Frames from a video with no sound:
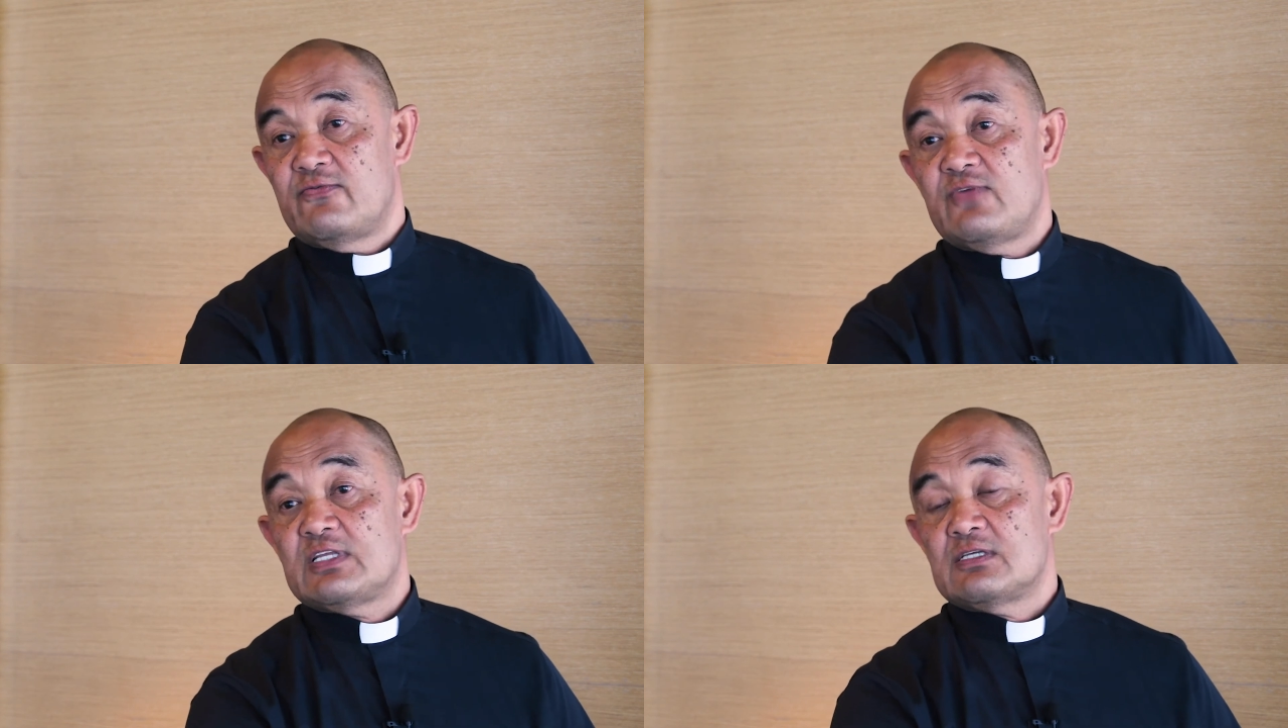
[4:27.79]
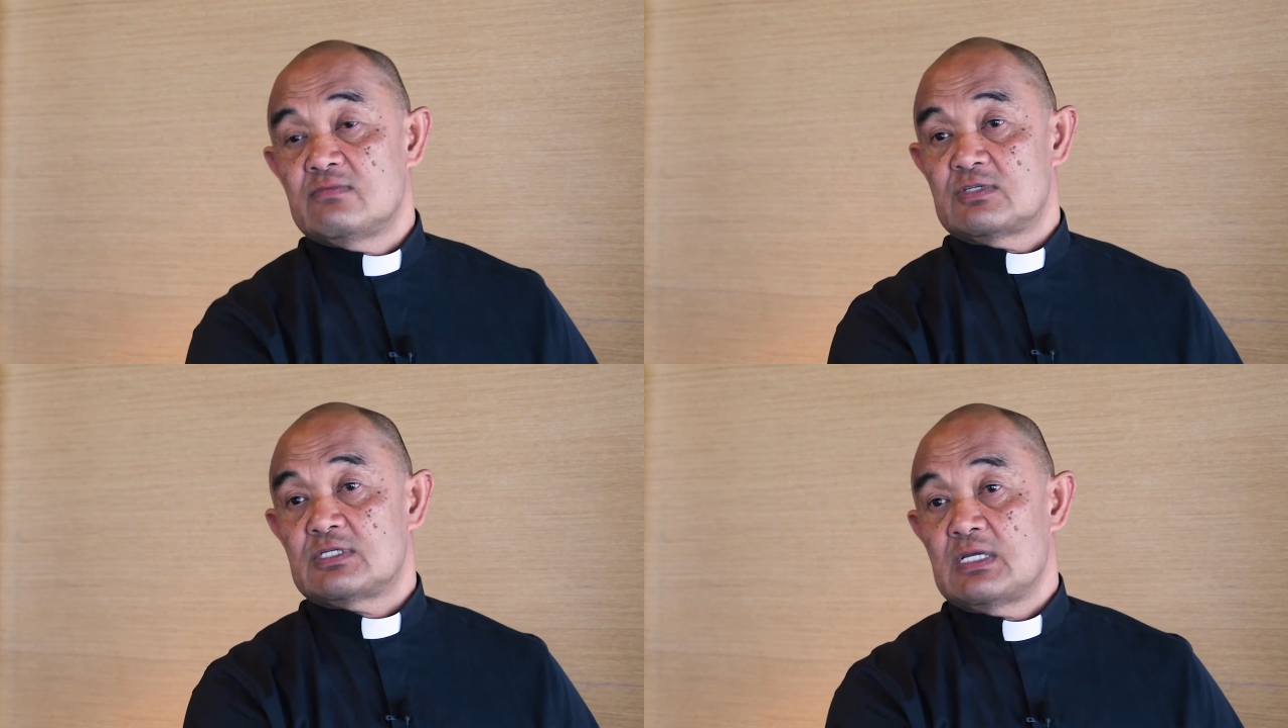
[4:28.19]

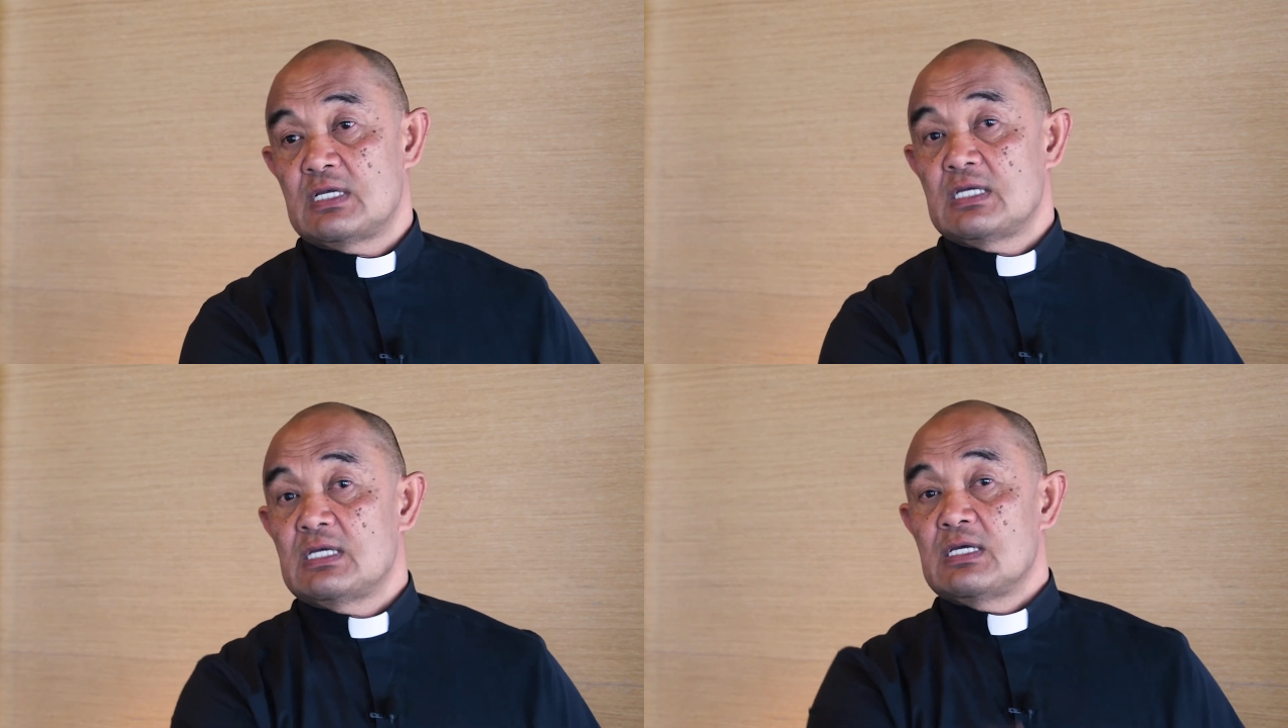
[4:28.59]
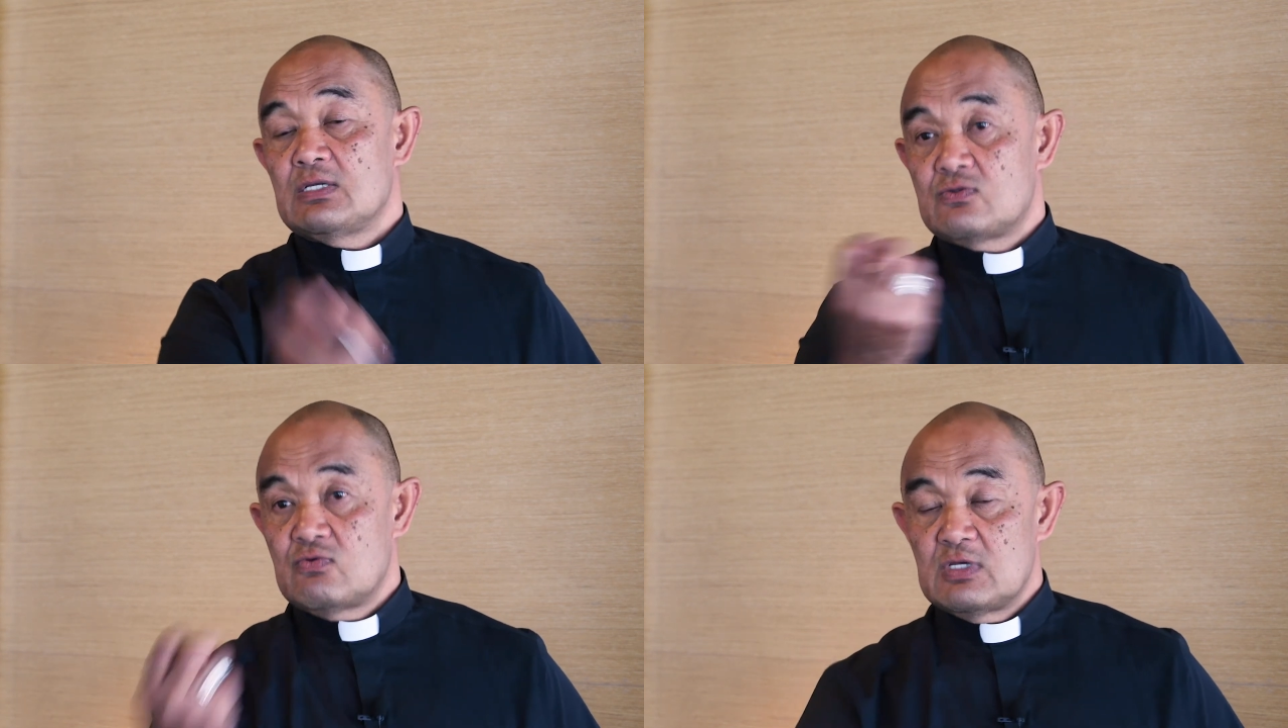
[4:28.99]
victims
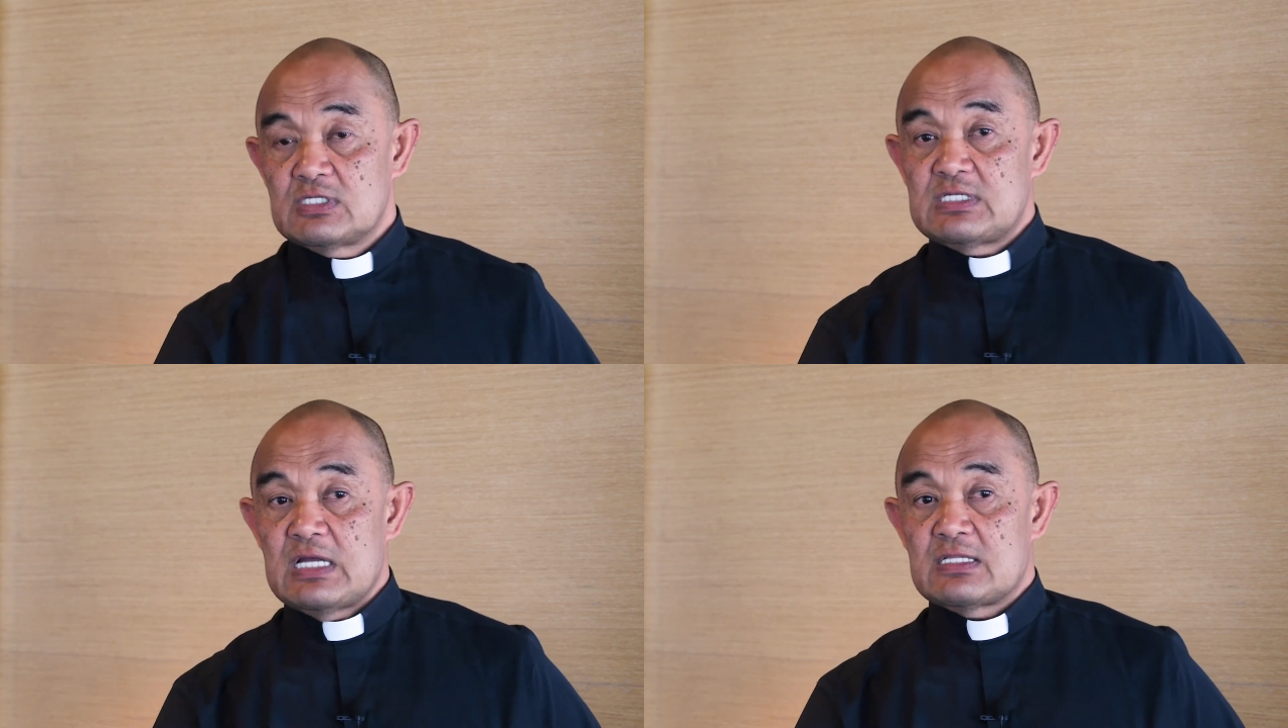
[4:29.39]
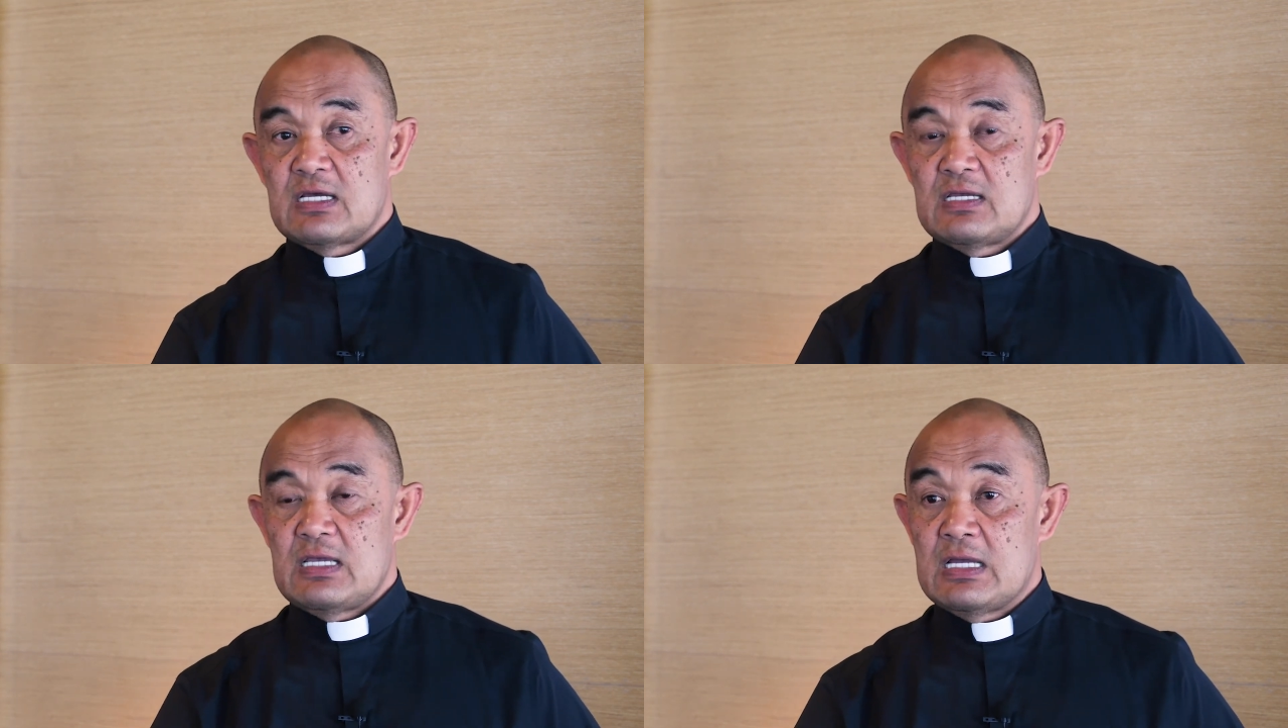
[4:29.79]
to the center.
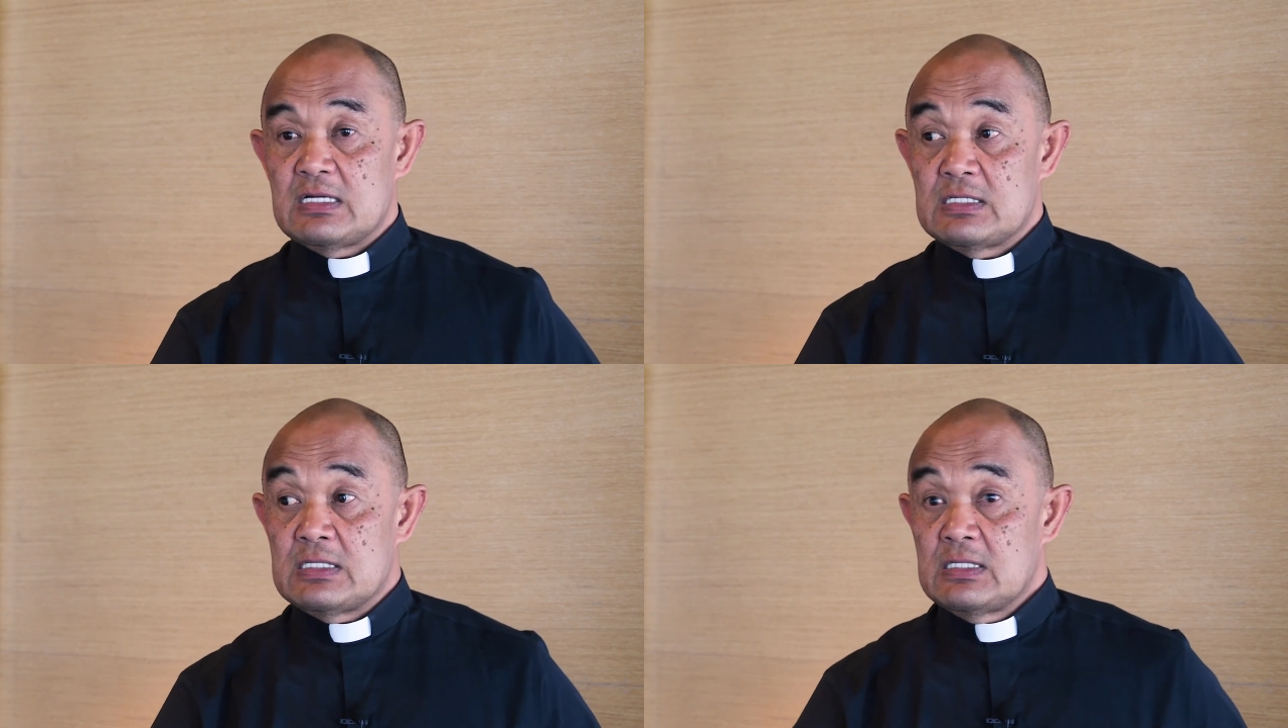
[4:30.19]
And